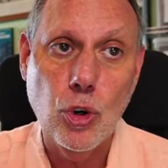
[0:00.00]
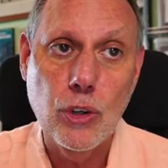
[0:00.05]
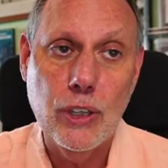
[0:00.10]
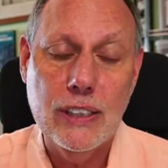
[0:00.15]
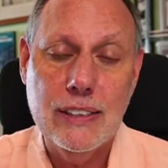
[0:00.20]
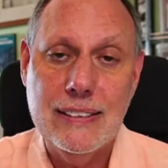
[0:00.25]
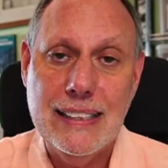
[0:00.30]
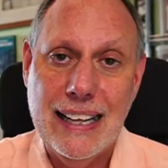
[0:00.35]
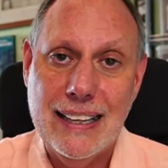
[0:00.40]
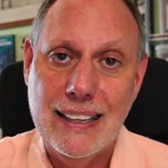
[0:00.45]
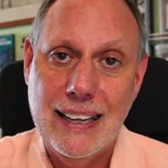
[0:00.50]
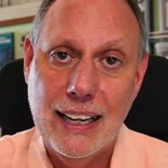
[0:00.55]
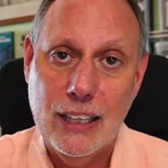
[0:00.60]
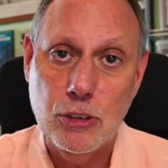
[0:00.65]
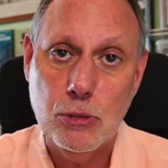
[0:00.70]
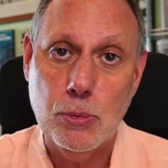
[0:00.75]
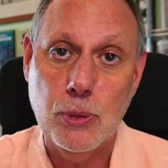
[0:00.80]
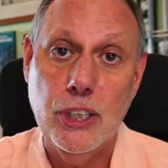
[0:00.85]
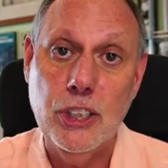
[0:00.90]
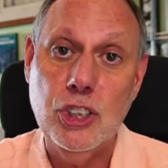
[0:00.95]
or is that an
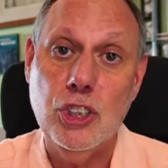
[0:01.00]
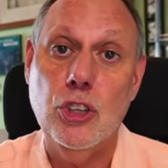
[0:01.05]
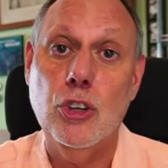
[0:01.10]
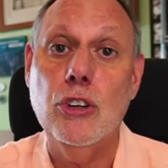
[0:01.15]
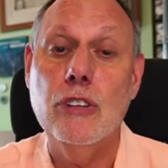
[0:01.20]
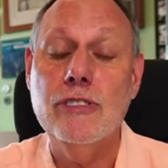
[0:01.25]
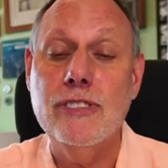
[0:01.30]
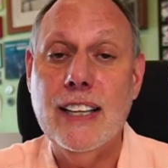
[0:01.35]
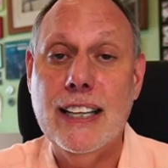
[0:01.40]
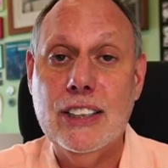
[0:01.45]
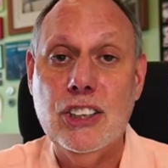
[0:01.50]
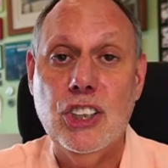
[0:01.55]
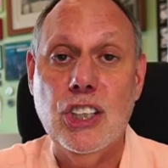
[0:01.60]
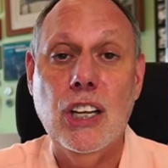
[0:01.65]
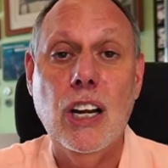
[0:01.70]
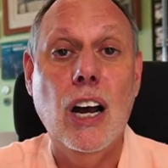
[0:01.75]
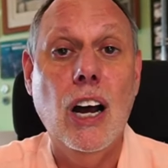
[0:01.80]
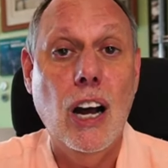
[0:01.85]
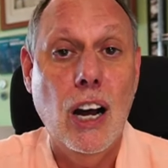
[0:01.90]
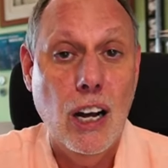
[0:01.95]
exploration or
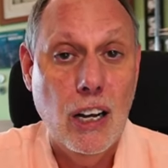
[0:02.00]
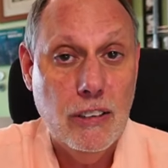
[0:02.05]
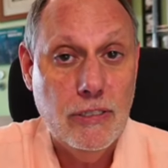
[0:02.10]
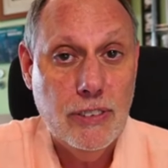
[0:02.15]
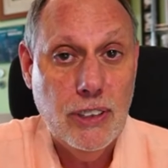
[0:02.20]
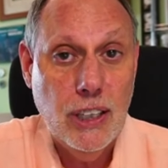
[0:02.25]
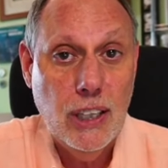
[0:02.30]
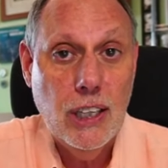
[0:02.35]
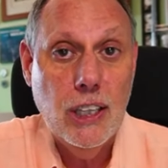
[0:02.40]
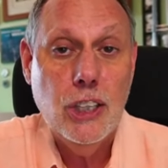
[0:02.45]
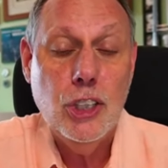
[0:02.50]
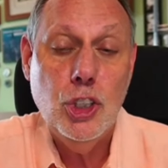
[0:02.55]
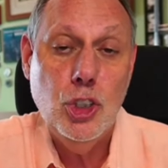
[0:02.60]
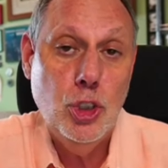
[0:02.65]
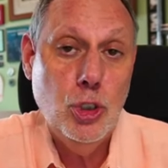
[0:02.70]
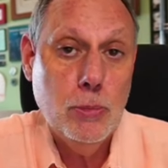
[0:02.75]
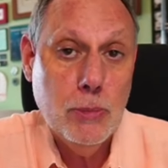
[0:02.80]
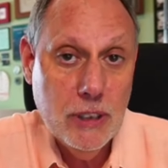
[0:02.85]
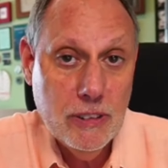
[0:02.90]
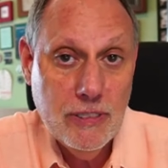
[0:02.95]
reflection of
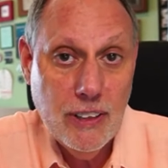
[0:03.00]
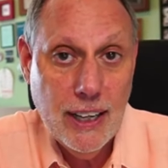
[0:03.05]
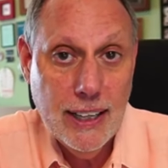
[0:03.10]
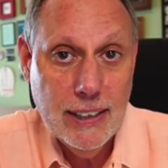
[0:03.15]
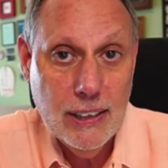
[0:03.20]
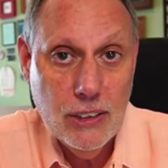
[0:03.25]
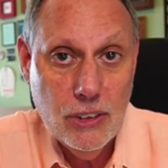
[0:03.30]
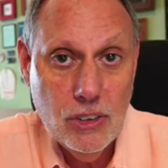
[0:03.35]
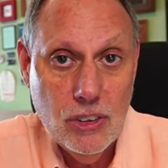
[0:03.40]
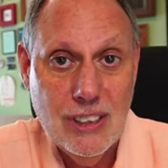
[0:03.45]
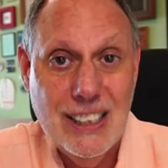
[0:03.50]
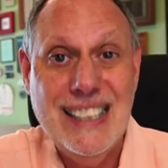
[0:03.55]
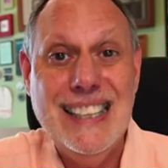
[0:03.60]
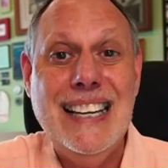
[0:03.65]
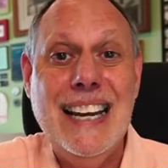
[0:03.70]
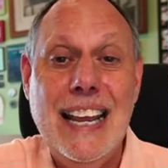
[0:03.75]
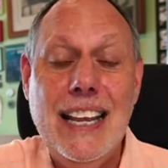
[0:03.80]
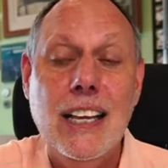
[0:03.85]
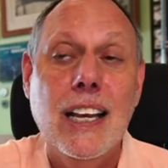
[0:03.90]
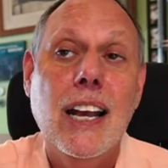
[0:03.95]
human violence, the,
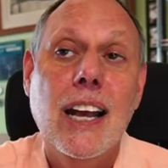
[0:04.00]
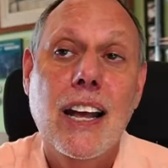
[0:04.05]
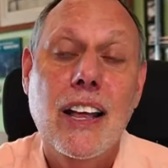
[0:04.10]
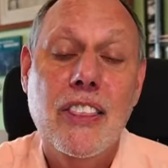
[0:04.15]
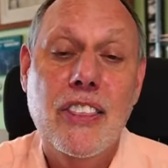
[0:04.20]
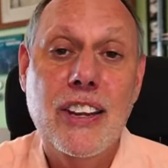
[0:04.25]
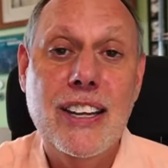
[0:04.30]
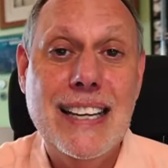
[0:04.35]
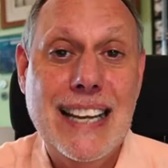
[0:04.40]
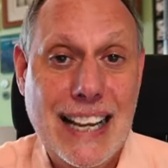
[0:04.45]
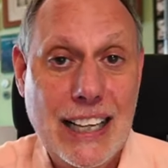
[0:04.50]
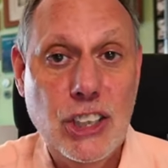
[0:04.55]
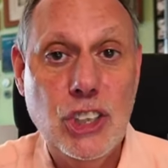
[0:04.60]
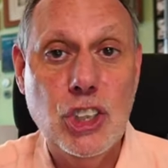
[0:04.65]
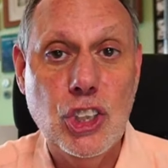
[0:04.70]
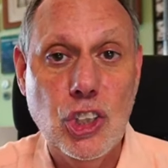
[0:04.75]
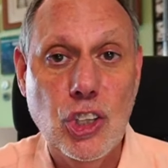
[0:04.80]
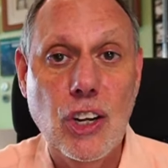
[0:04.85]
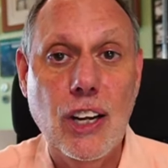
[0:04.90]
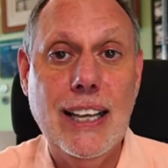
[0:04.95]
na- the
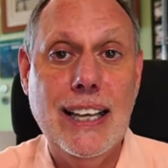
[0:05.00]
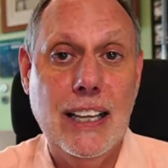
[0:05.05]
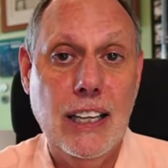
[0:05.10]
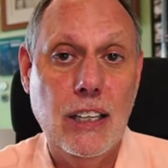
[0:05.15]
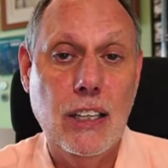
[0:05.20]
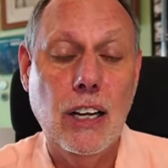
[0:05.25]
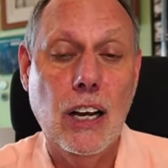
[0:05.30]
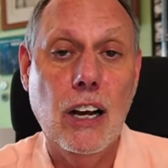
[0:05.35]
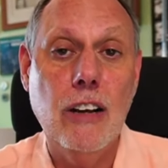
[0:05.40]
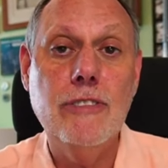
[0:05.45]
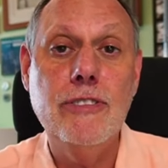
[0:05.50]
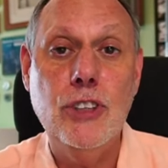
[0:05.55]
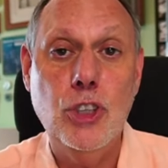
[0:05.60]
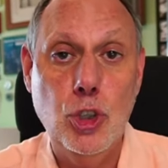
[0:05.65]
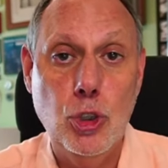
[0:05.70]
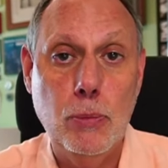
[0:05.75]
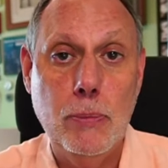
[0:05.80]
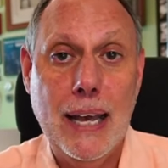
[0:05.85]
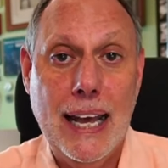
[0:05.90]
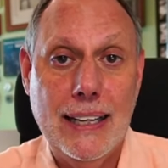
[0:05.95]
nature in of
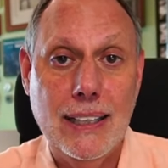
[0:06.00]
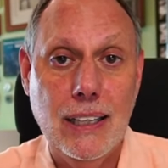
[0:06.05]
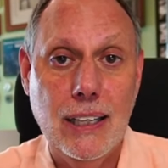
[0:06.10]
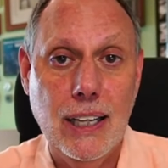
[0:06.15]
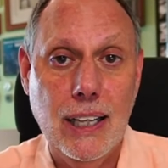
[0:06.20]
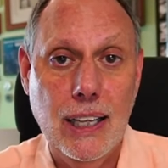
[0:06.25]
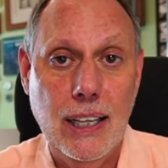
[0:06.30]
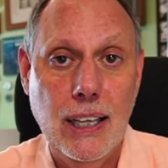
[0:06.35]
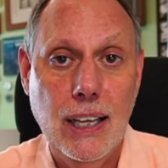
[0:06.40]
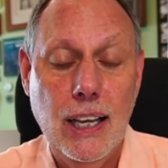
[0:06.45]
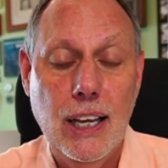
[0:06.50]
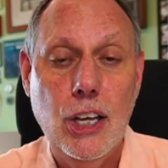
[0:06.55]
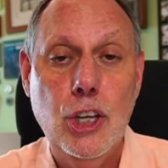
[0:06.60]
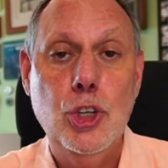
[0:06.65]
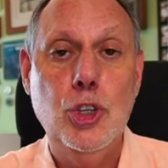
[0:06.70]
humanity